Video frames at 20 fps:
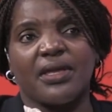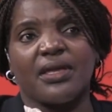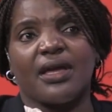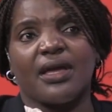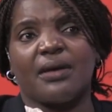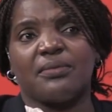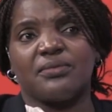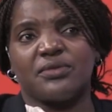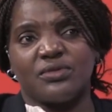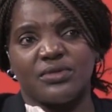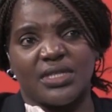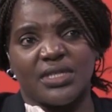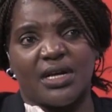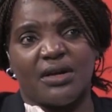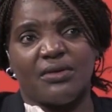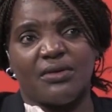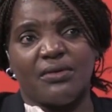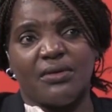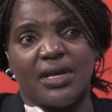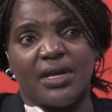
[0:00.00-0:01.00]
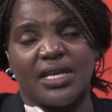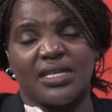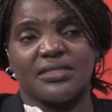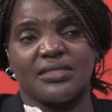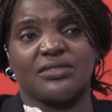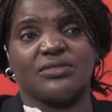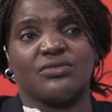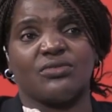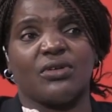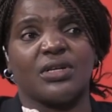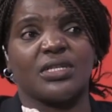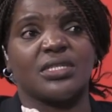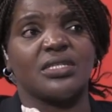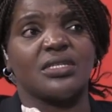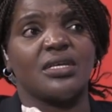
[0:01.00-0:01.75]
up to now has not